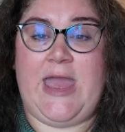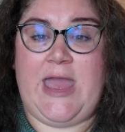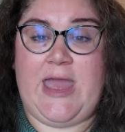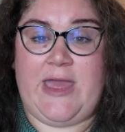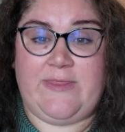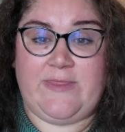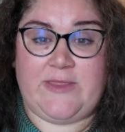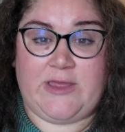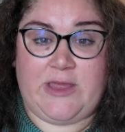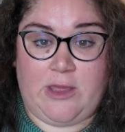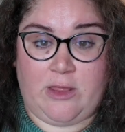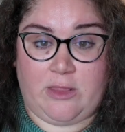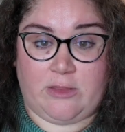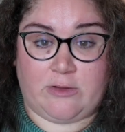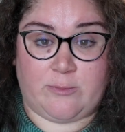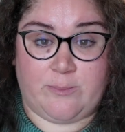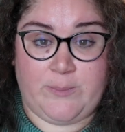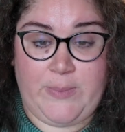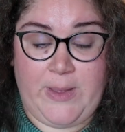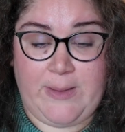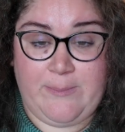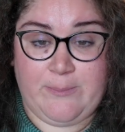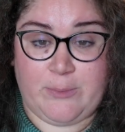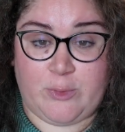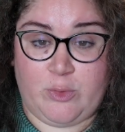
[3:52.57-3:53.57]
and the color
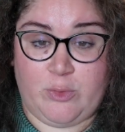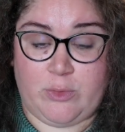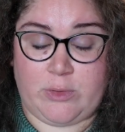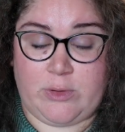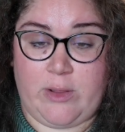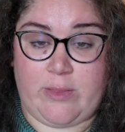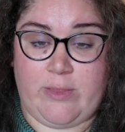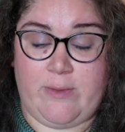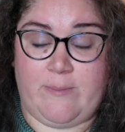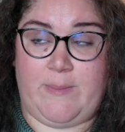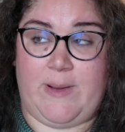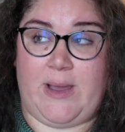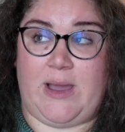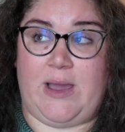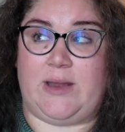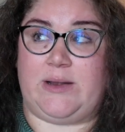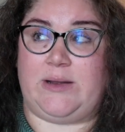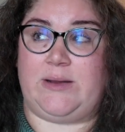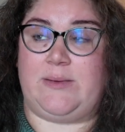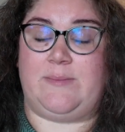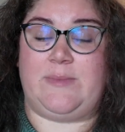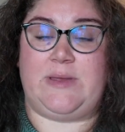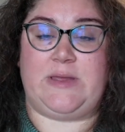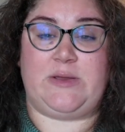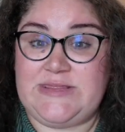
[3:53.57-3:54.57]
peppercorn on the
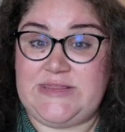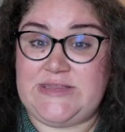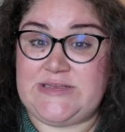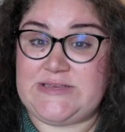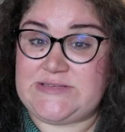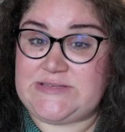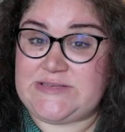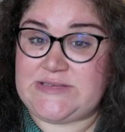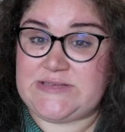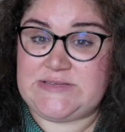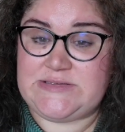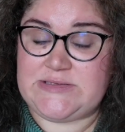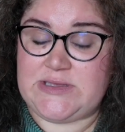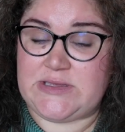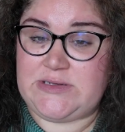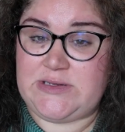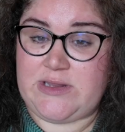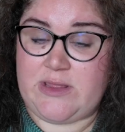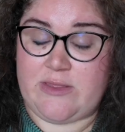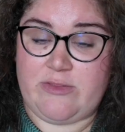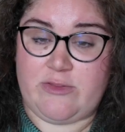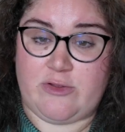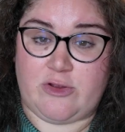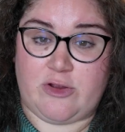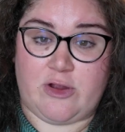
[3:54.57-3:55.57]
bottom. This is
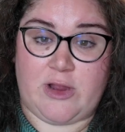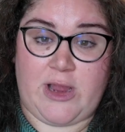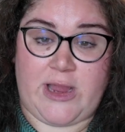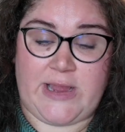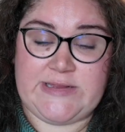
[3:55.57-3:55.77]
another